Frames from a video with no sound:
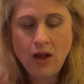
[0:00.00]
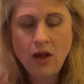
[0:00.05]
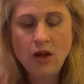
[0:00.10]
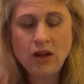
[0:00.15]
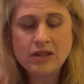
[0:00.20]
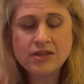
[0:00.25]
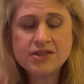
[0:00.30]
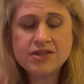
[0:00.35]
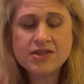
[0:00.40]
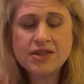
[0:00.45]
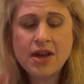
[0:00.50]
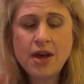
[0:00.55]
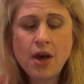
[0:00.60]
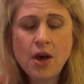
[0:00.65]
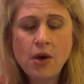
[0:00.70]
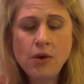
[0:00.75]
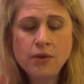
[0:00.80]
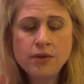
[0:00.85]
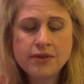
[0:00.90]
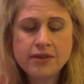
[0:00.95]

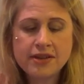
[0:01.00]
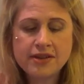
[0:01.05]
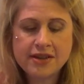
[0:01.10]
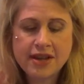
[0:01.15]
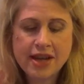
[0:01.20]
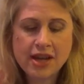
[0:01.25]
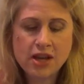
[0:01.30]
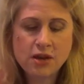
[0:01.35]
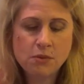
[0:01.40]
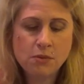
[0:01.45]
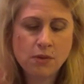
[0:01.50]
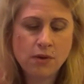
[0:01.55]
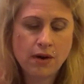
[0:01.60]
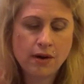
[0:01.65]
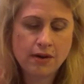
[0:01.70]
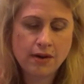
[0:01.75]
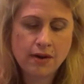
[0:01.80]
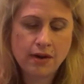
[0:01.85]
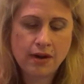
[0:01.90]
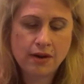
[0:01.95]
Also, the day
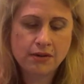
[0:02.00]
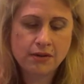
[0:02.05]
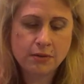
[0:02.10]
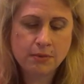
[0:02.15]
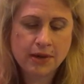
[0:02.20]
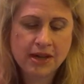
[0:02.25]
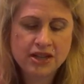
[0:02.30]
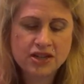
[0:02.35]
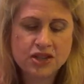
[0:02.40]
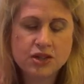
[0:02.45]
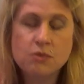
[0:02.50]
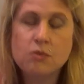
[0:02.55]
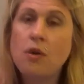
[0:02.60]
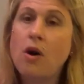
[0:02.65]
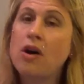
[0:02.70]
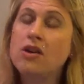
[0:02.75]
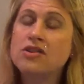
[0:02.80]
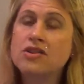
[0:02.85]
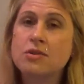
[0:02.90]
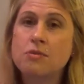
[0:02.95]
of the race, you will
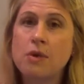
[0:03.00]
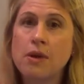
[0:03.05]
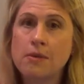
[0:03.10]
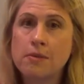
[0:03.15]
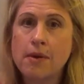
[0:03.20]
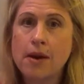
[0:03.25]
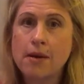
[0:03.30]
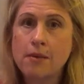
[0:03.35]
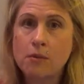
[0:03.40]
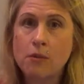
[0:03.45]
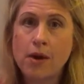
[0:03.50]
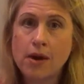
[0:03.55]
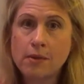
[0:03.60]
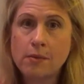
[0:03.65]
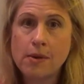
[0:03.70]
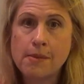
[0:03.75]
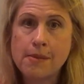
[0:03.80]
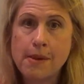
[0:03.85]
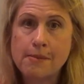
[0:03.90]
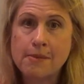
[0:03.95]
also want
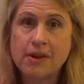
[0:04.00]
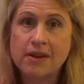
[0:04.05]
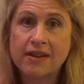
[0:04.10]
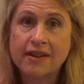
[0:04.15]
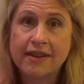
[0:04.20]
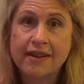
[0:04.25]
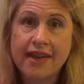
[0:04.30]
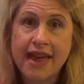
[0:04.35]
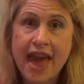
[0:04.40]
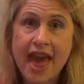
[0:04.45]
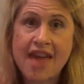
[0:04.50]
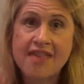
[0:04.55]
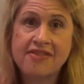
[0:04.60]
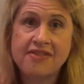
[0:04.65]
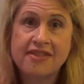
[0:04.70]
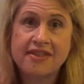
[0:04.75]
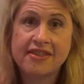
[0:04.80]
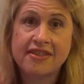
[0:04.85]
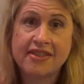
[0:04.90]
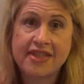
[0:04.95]
to remember,
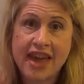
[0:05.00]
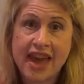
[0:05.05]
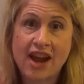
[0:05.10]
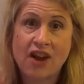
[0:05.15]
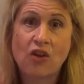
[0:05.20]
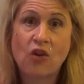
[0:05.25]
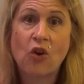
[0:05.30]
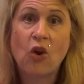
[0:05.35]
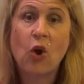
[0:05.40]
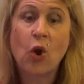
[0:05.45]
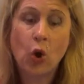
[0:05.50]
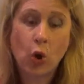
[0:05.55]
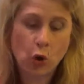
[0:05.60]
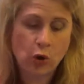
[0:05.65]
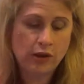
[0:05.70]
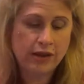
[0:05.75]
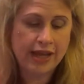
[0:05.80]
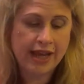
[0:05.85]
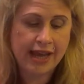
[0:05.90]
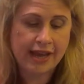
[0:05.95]
get there
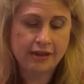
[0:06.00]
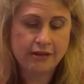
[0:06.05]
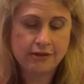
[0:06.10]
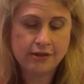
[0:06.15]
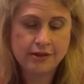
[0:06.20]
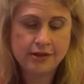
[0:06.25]
early.